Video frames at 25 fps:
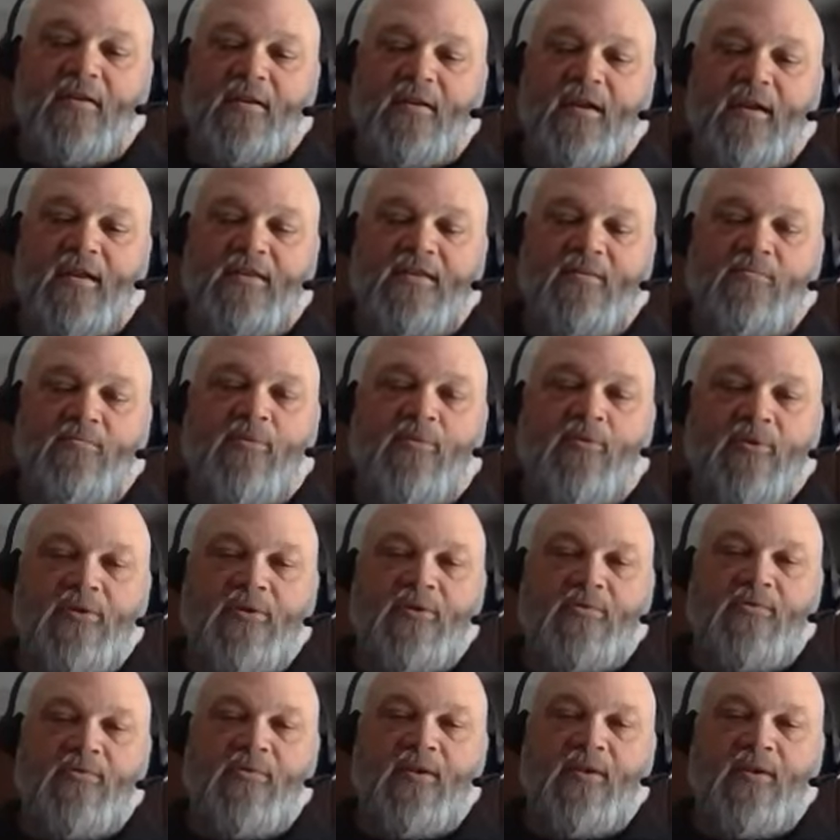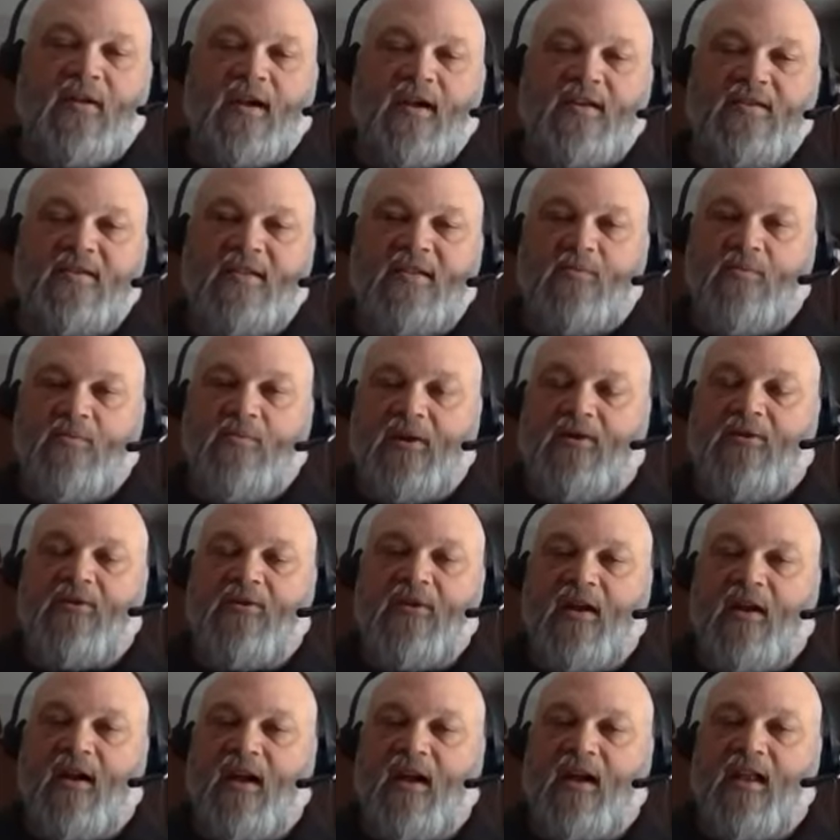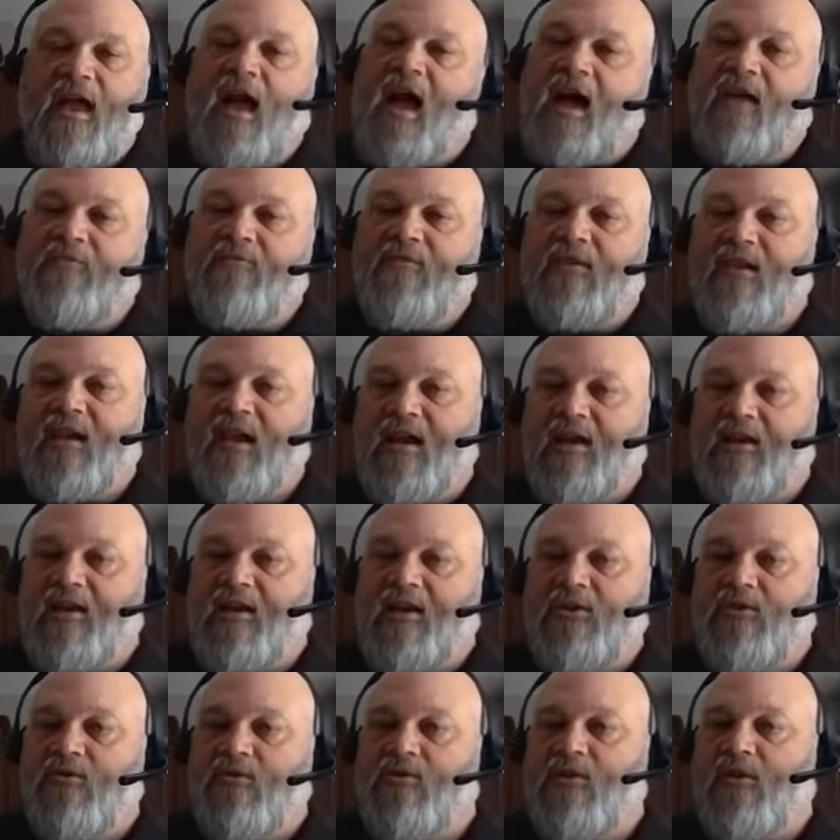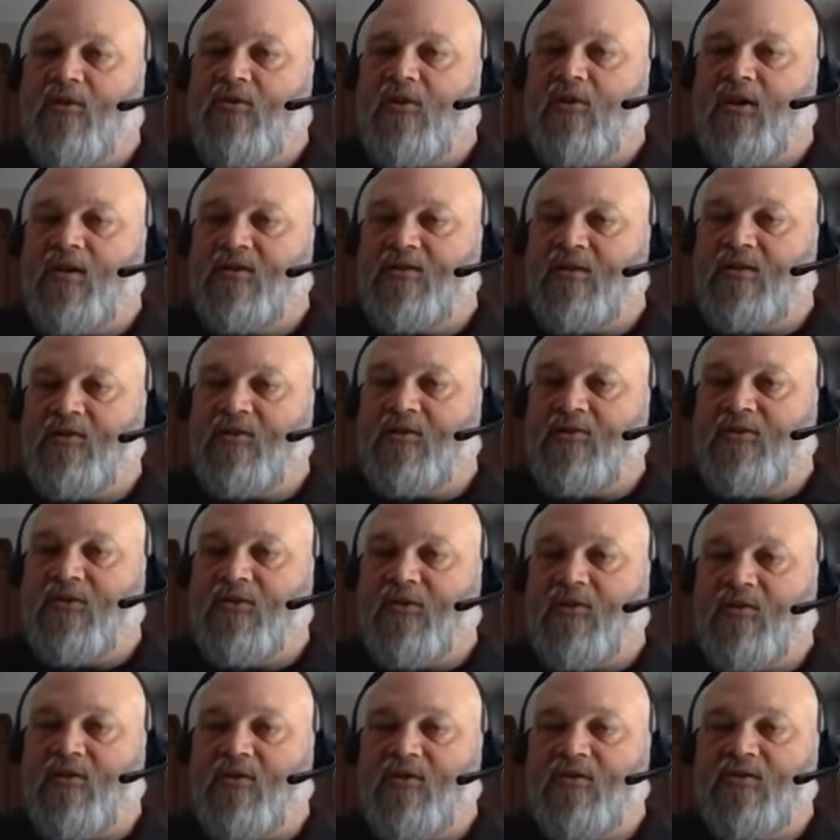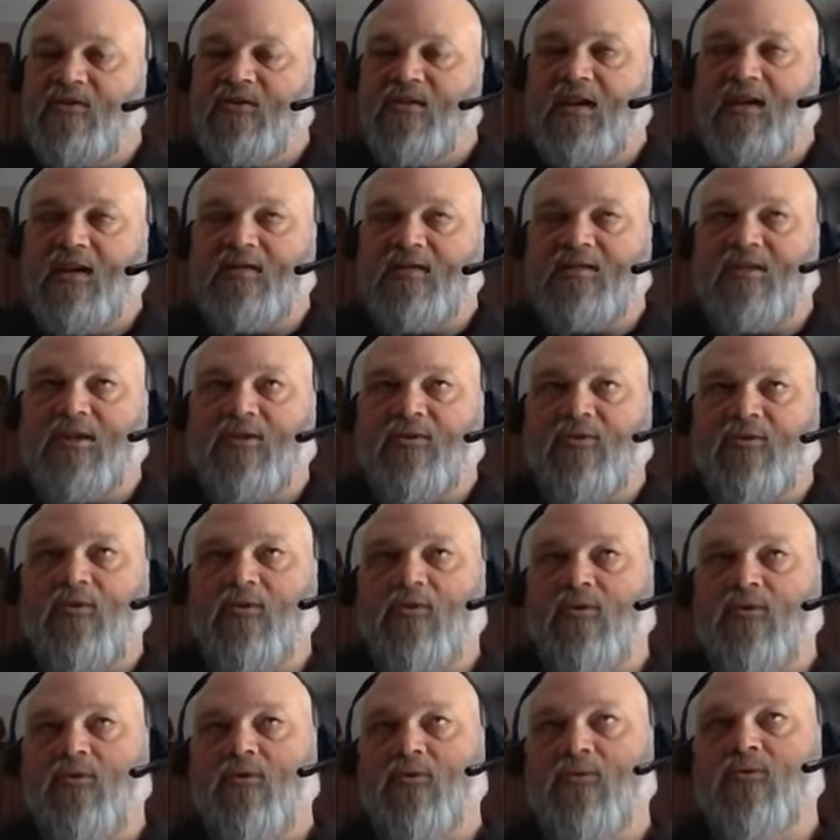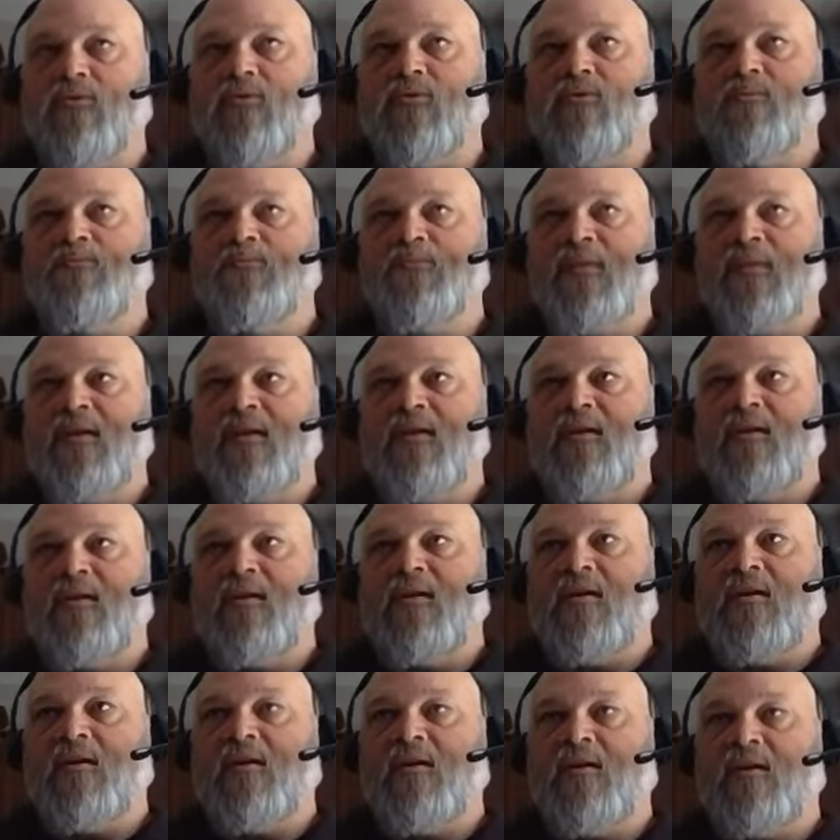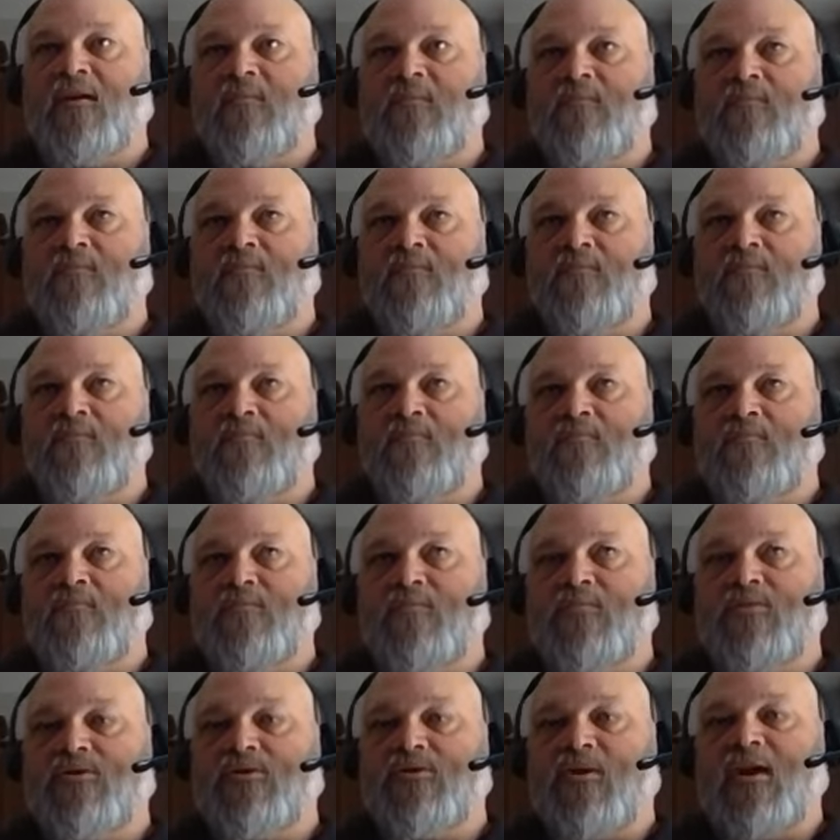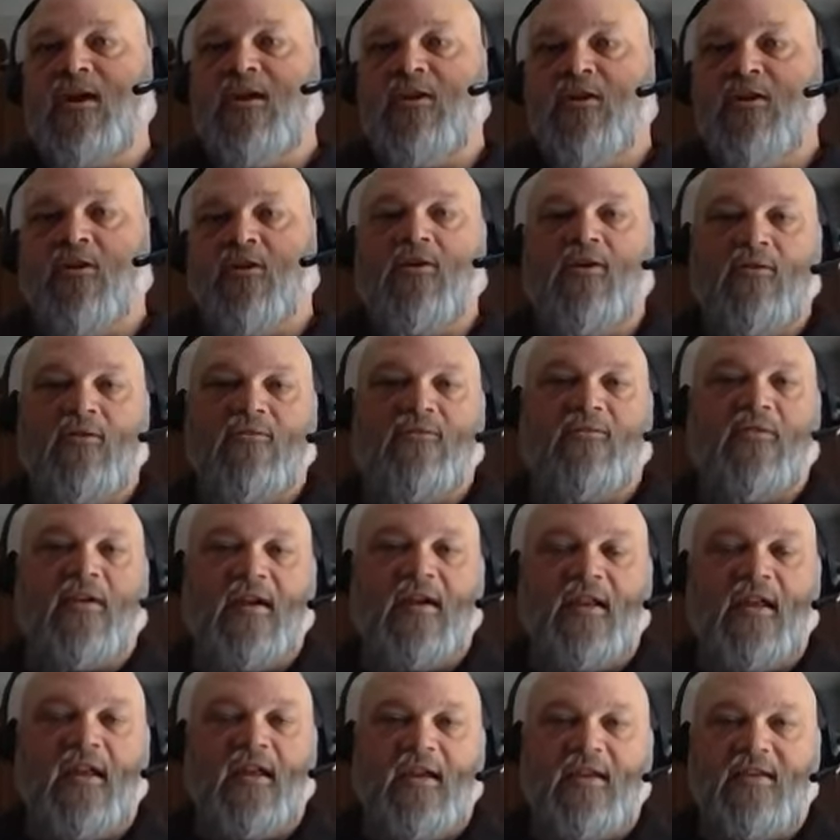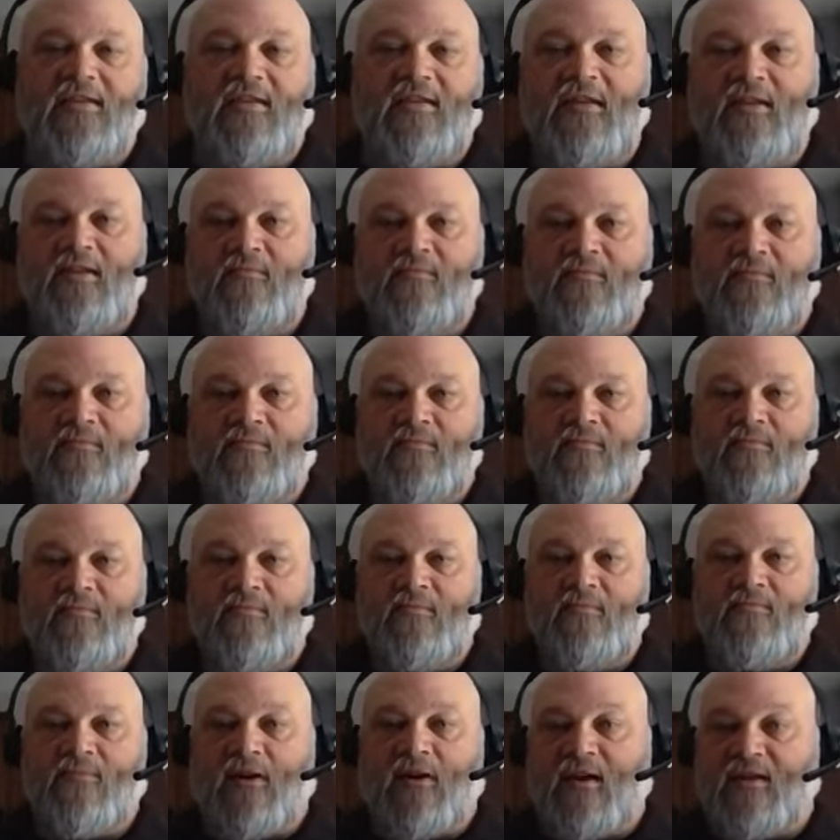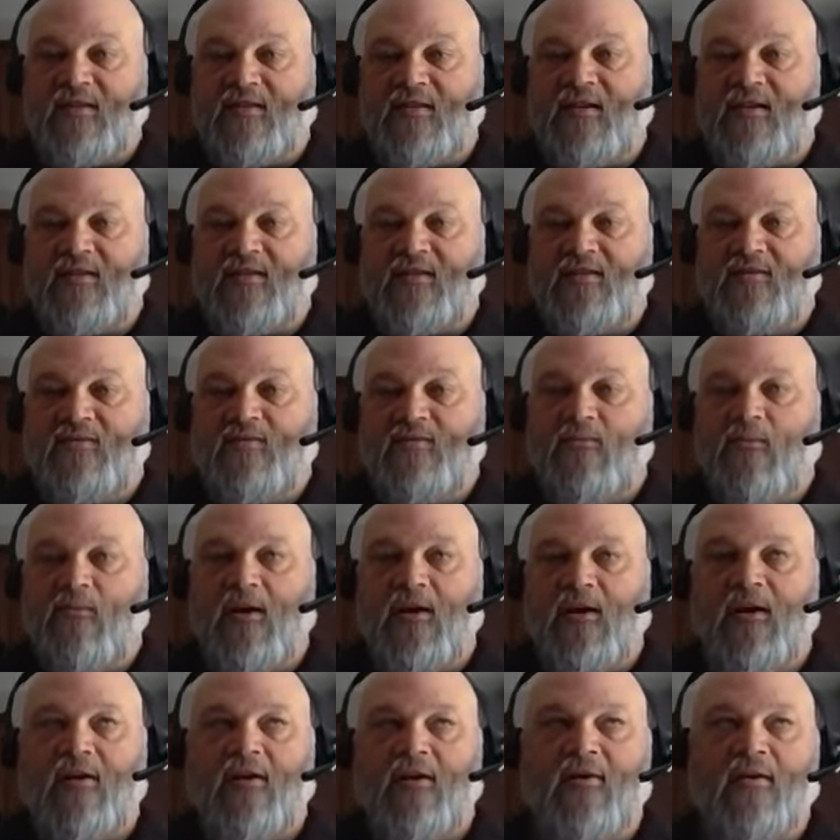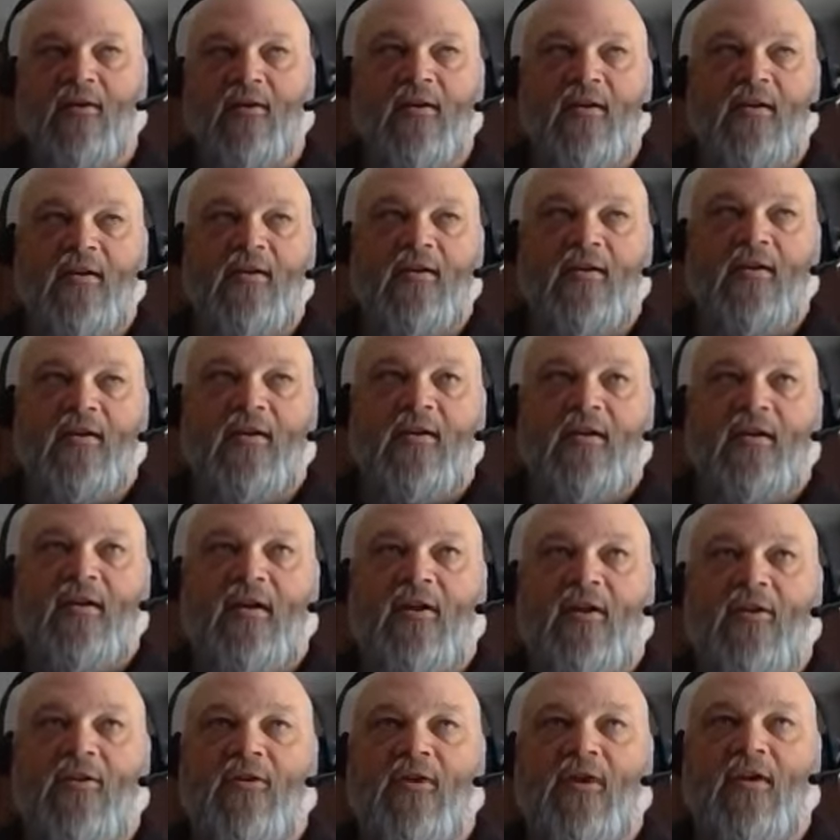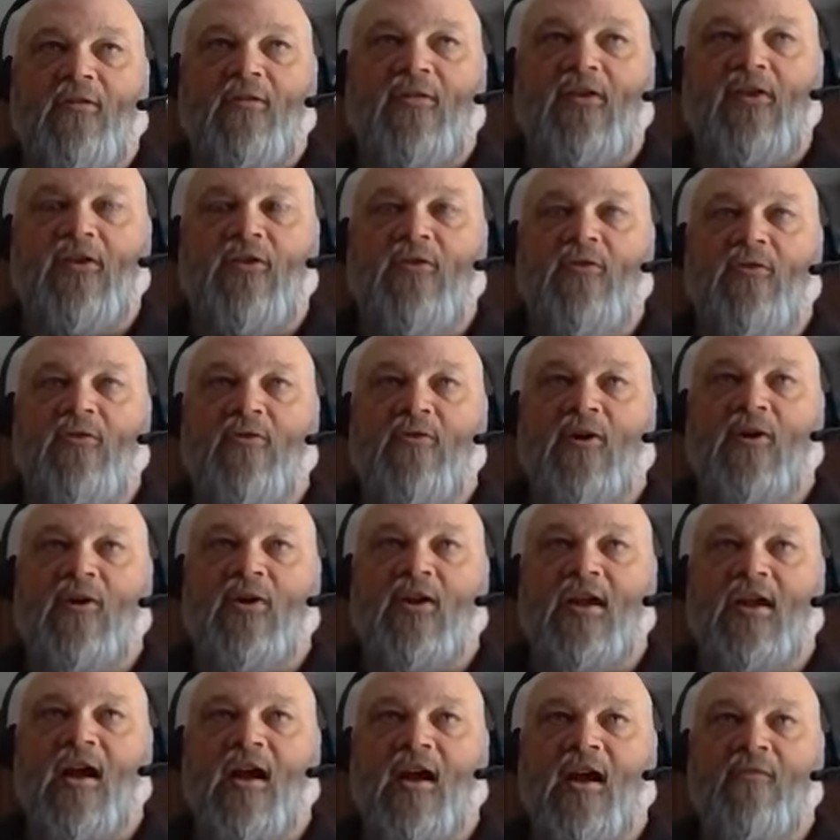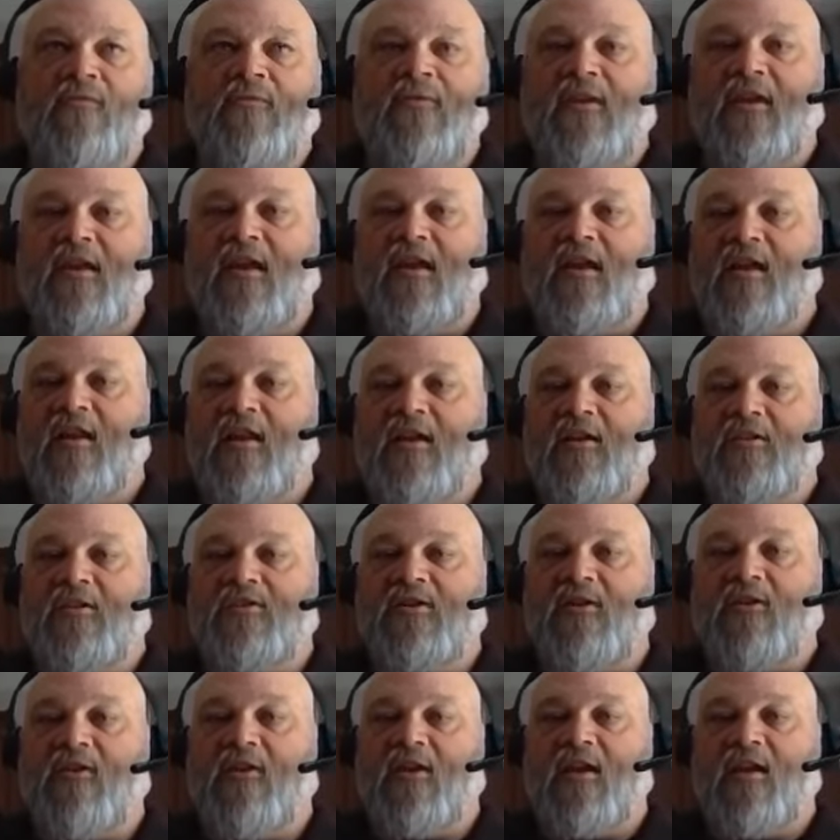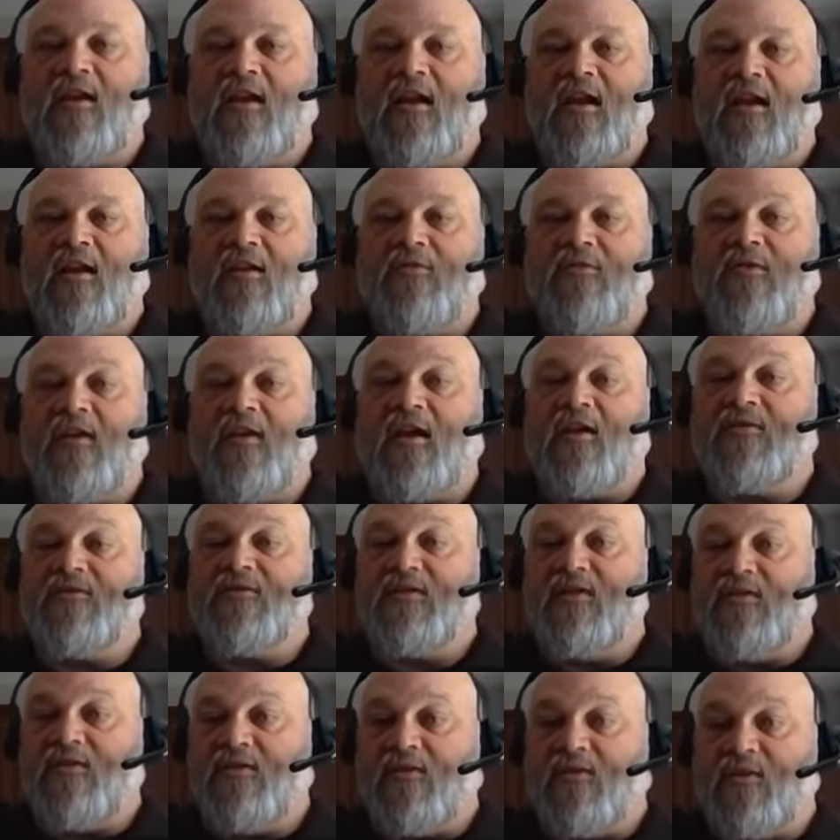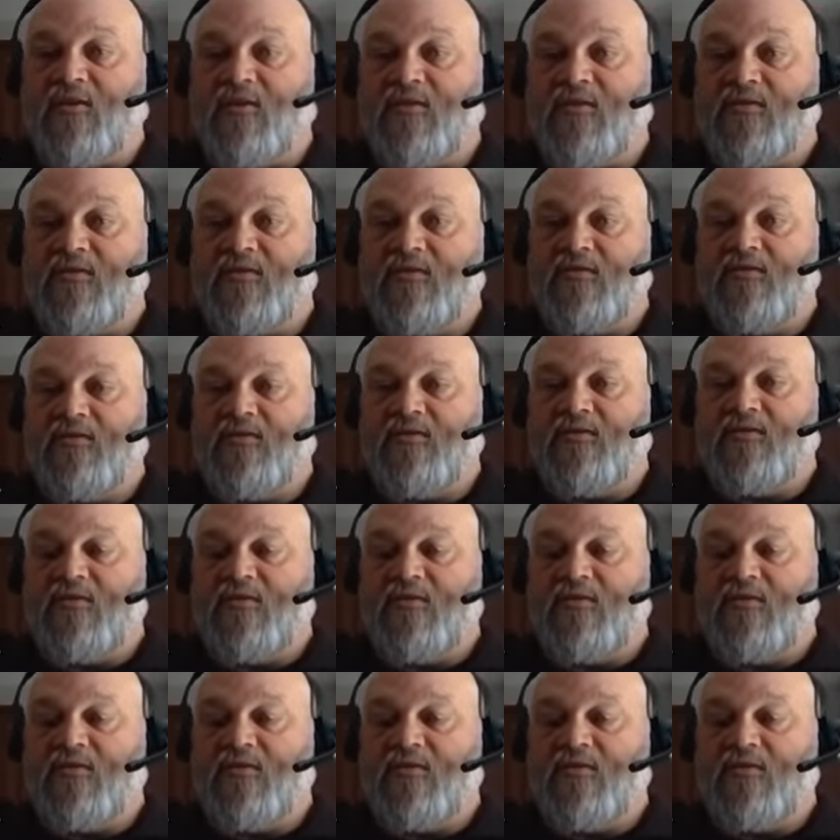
it's important to realize that we are not advocating you go hunt one hundred yards. It's the whole um, train hard, fight easy process where, you know, if you are confident hitting a target at a thousand yards,